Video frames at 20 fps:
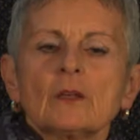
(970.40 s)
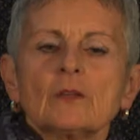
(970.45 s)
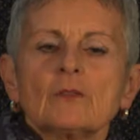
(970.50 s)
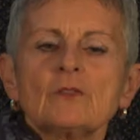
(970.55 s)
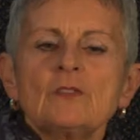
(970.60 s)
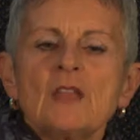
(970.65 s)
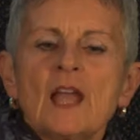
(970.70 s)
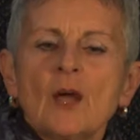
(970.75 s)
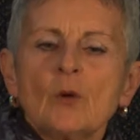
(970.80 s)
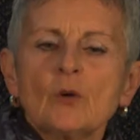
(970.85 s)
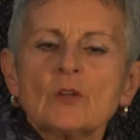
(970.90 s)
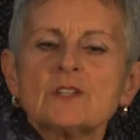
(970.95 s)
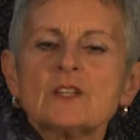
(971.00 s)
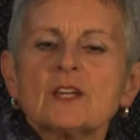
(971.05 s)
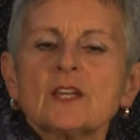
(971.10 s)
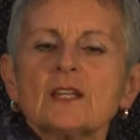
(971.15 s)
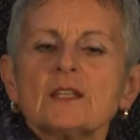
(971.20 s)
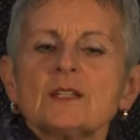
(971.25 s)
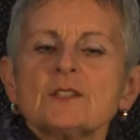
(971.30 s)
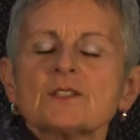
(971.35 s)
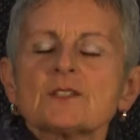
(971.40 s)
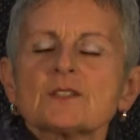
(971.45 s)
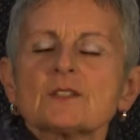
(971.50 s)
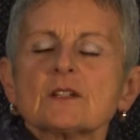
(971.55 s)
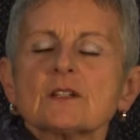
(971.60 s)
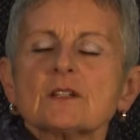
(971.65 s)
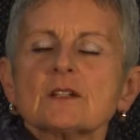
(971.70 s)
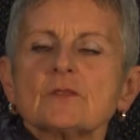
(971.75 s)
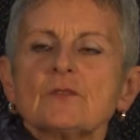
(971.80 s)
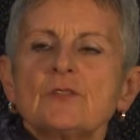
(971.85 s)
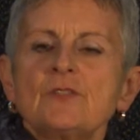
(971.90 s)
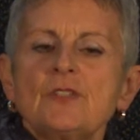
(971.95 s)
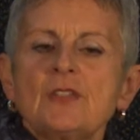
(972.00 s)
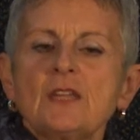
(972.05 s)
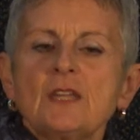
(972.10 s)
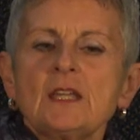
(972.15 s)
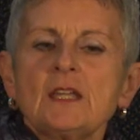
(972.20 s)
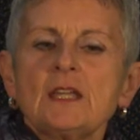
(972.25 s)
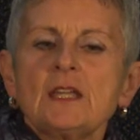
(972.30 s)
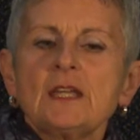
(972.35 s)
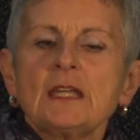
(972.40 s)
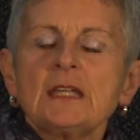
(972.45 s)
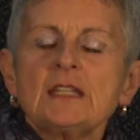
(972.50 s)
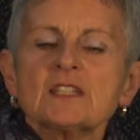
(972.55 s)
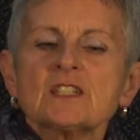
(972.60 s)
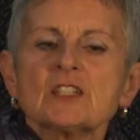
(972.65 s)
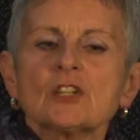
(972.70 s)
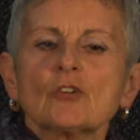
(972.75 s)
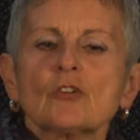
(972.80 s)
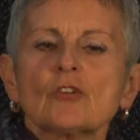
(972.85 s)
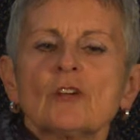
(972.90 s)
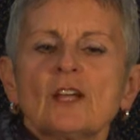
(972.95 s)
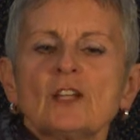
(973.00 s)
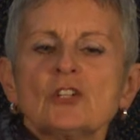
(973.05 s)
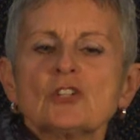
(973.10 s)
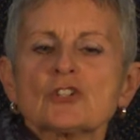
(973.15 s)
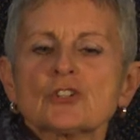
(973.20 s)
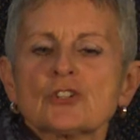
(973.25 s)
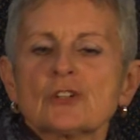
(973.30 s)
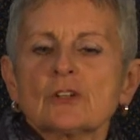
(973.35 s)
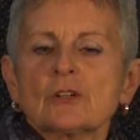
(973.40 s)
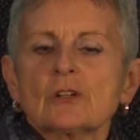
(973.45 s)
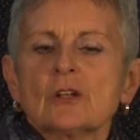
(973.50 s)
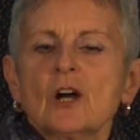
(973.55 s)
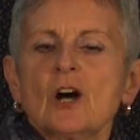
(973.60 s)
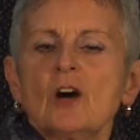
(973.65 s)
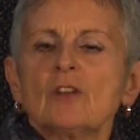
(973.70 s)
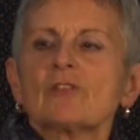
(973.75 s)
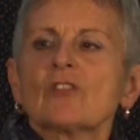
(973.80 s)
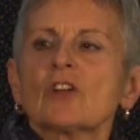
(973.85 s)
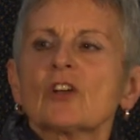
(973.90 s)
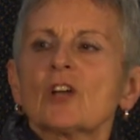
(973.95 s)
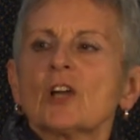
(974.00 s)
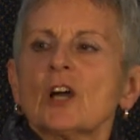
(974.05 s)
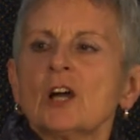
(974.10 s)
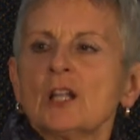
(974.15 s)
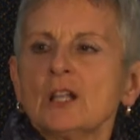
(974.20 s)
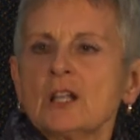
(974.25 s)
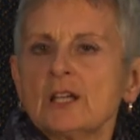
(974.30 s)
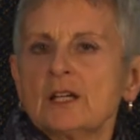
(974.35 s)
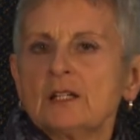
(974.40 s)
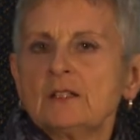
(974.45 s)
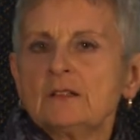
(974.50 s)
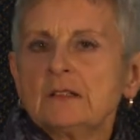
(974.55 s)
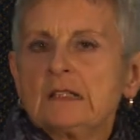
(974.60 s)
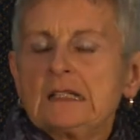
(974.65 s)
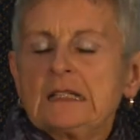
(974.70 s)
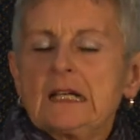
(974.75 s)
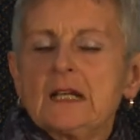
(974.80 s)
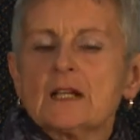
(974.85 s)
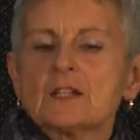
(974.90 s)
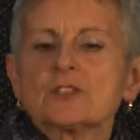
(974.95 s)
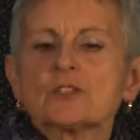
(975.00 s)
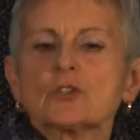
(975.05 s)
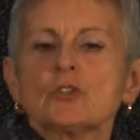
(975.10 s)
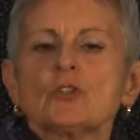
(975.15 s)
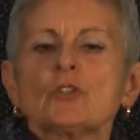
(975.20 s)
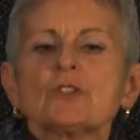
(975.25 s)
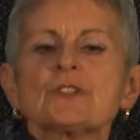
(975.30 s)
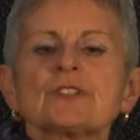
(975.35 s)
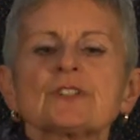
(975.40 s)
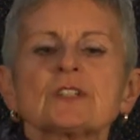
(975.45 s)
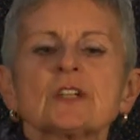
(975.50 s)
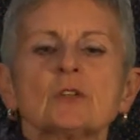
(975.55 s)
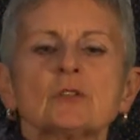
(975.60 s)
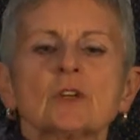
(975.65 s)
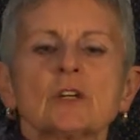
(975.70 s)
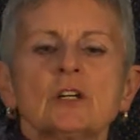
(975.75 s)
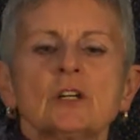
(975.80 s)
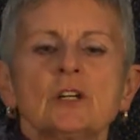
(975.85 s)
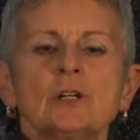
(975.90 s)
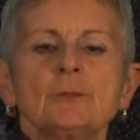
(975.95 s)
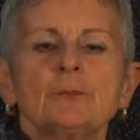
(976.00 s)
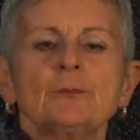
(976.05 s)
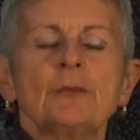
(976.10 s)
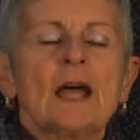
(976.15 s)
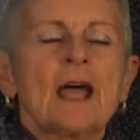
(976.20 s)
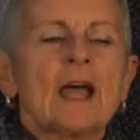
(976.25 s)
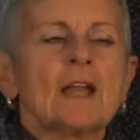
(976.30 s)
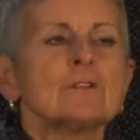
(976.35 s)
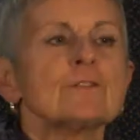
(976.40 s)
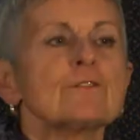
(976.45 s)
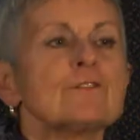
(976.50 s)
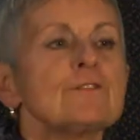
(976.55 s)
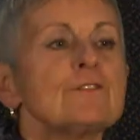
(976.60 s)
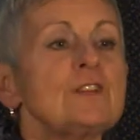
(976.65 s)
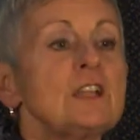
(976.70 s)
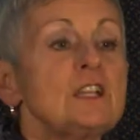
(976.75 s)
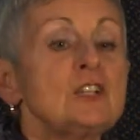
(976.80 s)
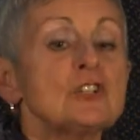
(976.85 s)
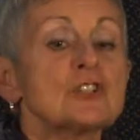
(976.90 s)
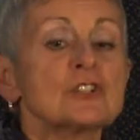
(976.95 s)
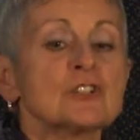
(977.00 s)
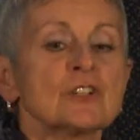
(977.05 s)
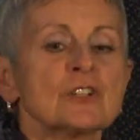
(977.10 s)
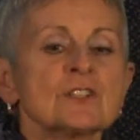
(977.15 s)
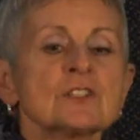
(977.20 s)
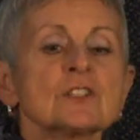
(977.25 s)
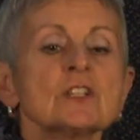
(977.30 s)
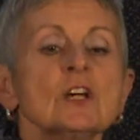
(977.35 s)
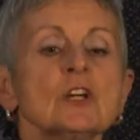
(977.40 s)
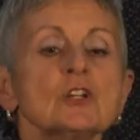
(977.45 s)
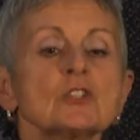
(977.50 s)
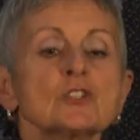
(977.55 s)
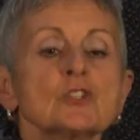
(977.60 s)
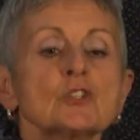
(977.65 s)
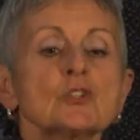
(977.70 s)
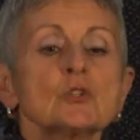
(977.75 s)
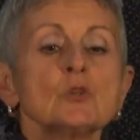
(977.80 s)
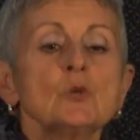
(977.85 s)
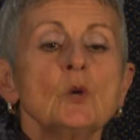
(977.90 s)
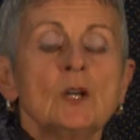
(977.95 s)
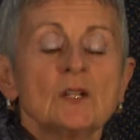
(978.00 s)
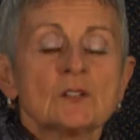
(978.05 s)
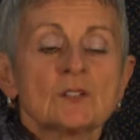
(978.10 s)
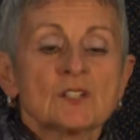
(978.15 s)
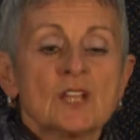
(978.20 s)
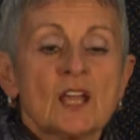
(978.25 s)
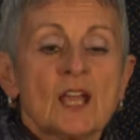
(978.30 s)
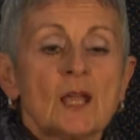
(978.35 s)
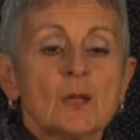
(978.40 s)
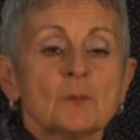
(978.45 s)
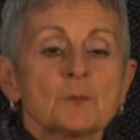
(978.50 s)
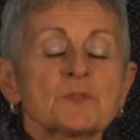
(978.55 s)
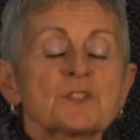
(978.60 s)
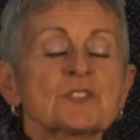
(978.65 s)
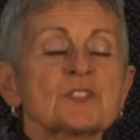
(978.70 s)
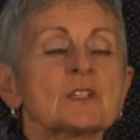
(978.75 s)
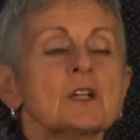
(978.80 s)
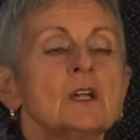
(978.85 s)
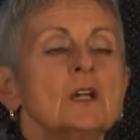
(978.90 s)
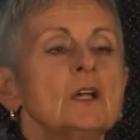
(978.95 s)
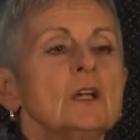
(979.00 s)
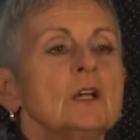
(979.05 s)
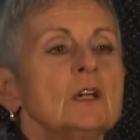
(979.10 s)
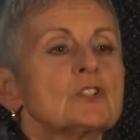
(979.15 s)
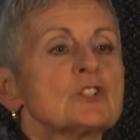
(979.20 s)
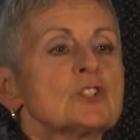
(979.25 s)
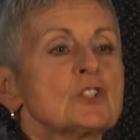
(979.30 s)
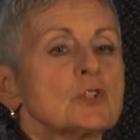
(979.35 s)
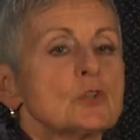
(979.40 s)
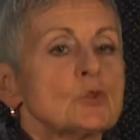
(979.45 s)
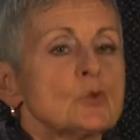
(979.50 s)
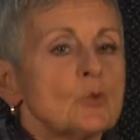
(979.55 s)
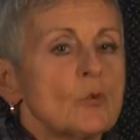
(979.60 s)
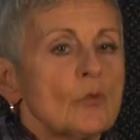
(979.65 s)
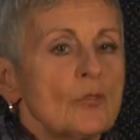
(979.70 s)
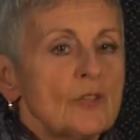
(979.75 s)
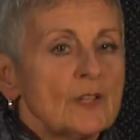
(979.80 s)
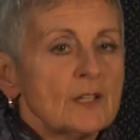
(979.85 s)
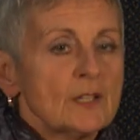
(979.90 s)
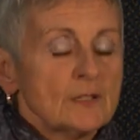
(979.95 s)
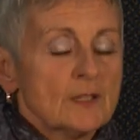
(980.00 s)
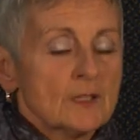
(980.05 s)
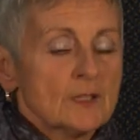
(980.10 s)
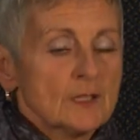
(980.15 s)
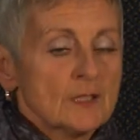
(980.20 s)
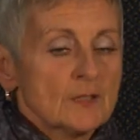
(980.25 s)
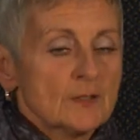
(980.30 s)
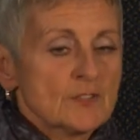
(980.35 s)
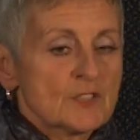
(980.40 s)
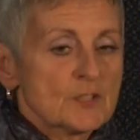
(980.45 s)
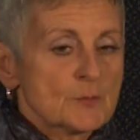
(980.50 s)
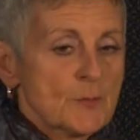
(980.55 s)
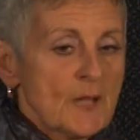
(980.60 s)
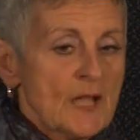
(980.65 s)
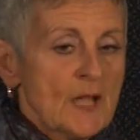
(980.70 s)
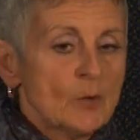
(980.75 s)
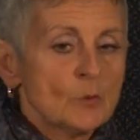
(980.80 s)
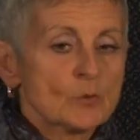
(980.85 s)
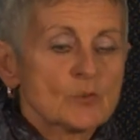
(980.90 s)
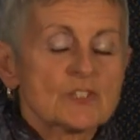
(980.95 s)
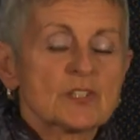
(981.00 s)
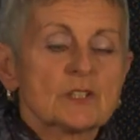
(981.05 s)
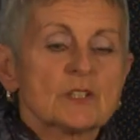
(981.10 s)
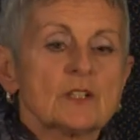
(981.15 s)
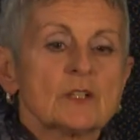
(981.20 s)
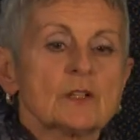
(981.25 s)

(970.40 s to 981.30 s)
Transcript: Nowadays, the integration of colour has also come and finishes to taps, to the spout,